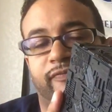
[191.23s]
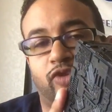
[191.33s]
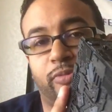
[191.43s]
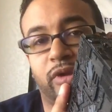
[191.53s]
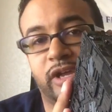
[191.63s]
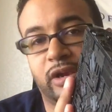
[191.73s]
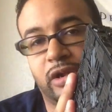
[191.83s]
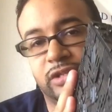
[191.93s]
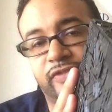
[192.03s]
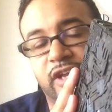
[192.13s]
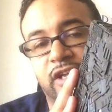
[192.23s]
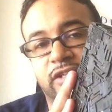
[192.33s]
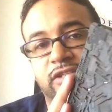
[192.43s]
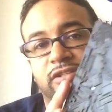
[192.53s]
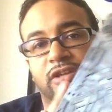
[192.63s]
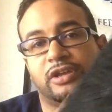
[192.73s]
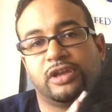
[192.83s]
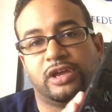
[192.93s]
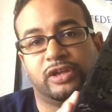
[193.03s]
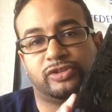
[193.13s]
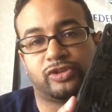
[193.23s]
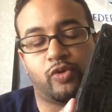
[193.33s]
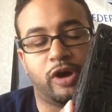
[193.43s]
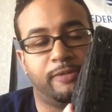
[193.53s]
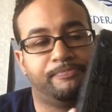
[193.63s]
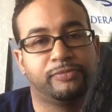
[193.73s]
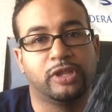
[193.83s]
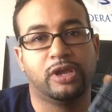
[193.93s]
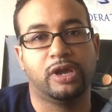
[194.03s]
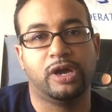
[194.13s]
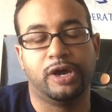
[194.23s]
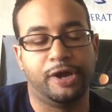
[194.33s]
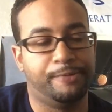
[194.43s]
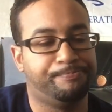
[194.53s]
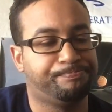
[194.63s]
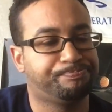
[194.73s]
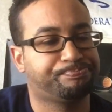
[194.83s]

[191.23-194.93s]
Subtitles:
formerly in Las Vegas, and so on.